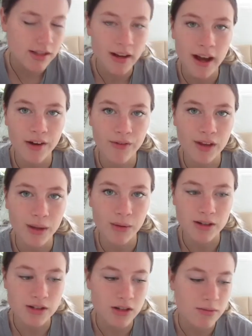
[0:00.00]
okay, I don't really
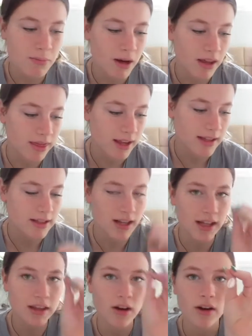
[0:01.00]
want to, but these are
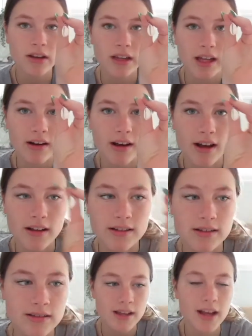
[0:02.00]
like the only
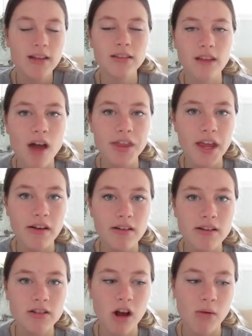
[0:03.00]
earrings, like other
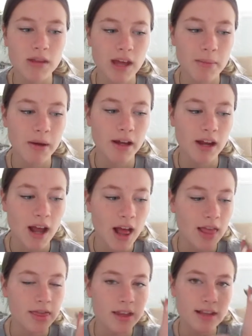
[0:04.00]
earrings go with it, but
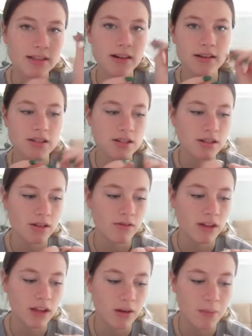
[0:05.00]
these earrings just look
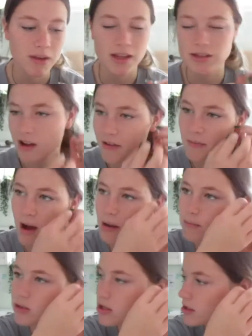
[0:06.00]
really good with it. So I'm,
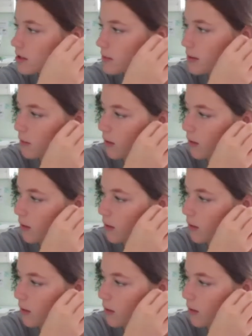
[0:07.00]
I'm just going to be